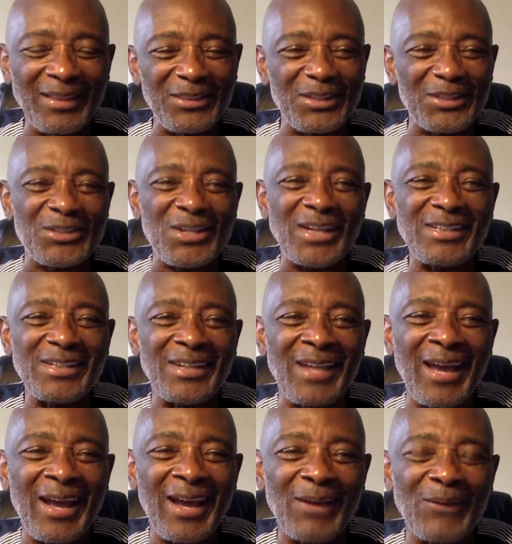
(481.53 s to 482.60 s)
a month, is
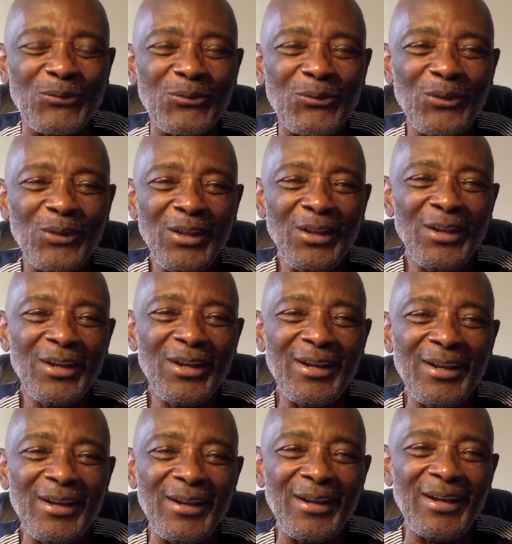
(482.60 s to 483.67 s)
that enough?
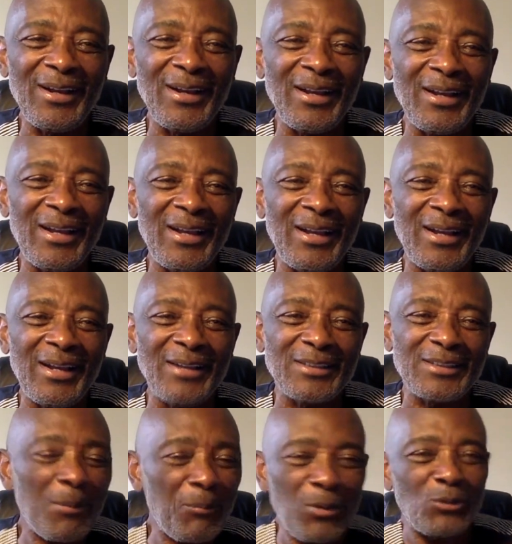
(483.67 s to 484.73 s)
Uh,
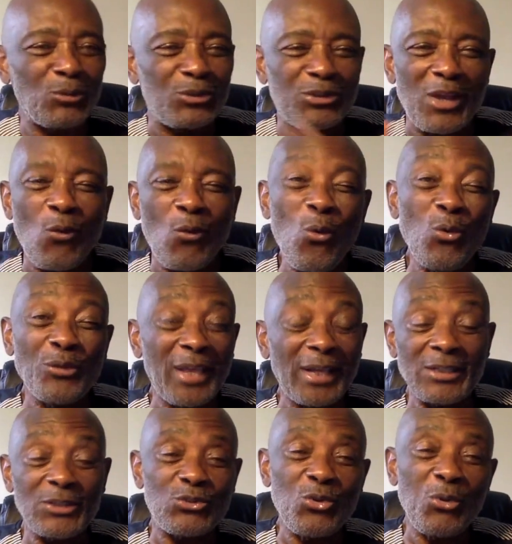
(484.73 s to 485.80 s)
somebody will say,
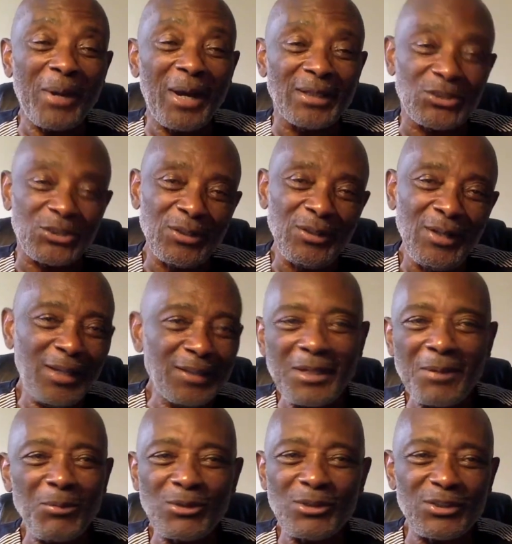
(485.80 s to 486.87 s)
oh, that is too much.
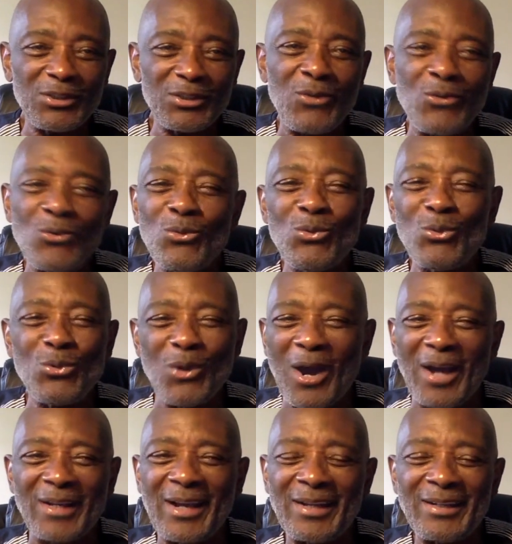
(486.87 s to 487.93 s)
And somebody will say,
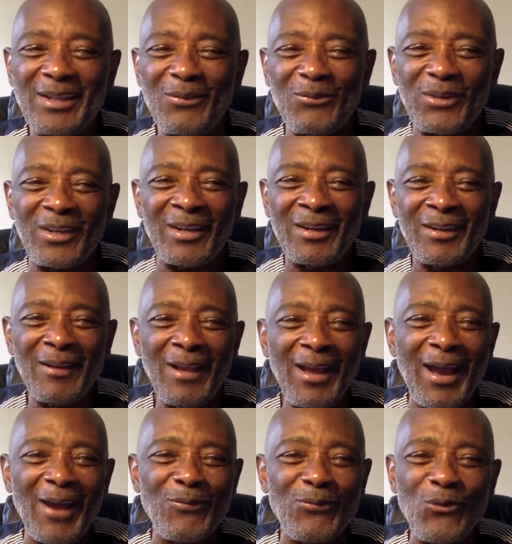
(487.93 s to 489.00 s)
no, I can't
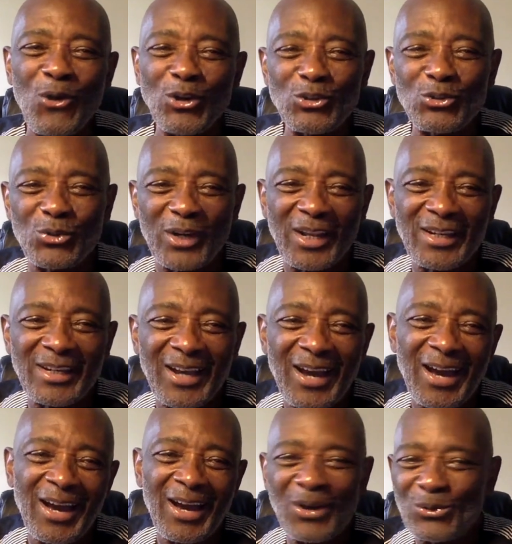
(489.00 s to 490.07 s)
even afford to
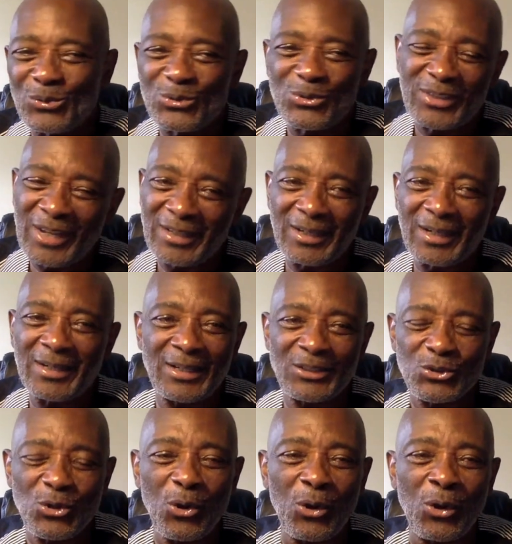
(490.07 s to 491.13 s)
rent a house, that,
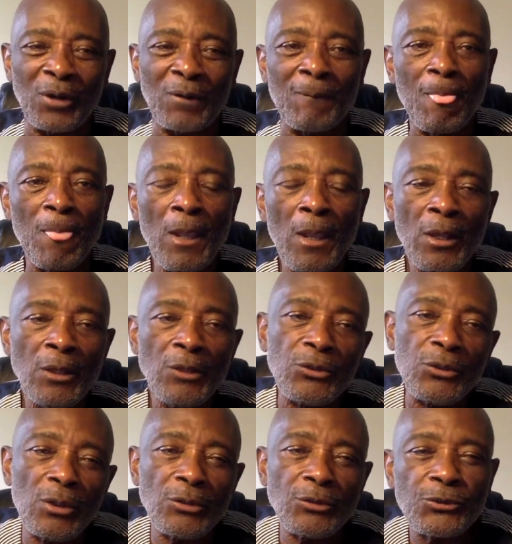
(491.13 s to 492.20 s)
that, and so on.
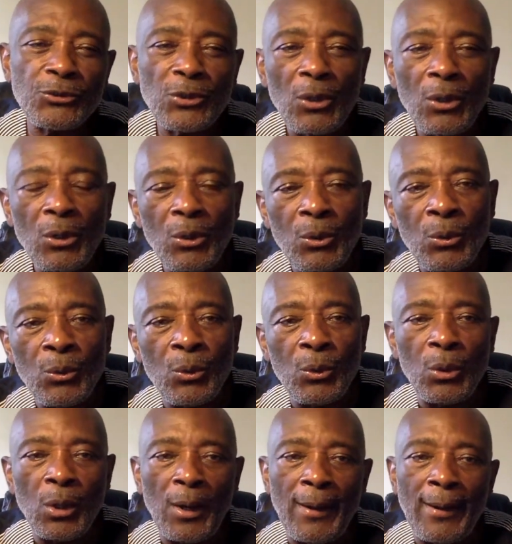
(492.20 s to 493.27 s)

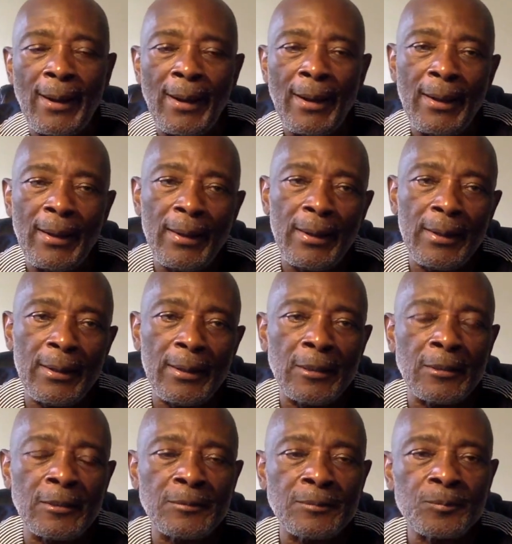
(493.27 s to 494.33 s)
So
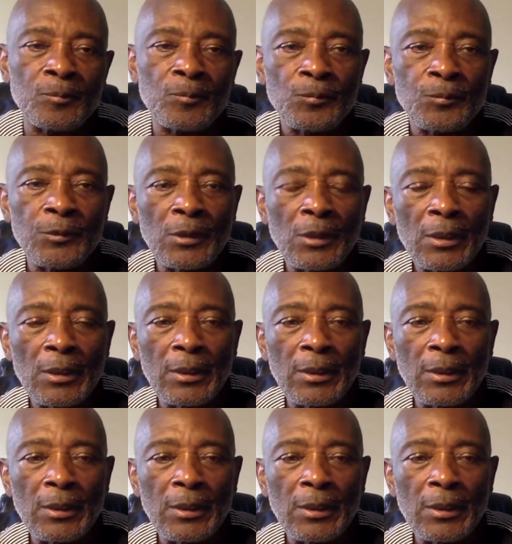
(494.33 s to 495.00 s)
um,